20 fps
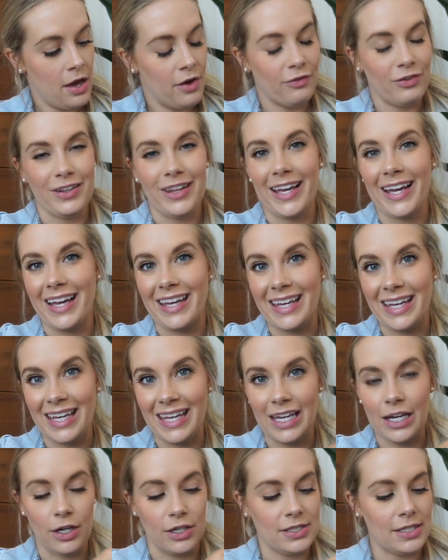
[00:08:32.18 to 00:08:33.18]
for like a
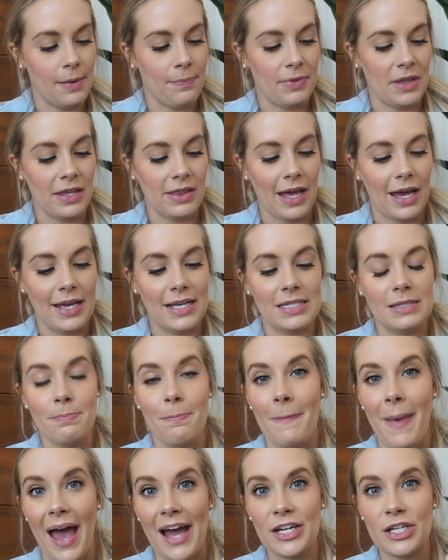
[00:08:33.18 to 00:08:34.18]
key or something that is
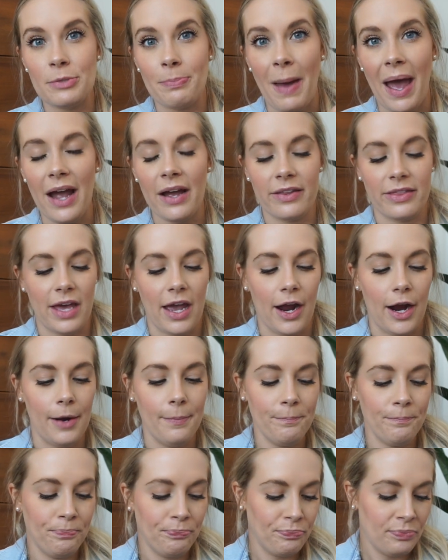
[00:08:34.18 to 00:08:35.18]
mesh back
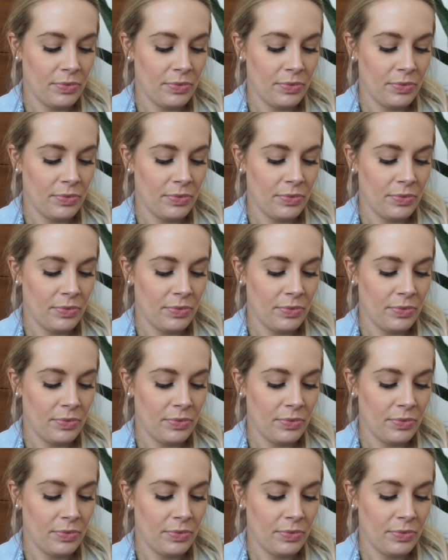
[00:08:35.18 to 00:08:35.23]
there.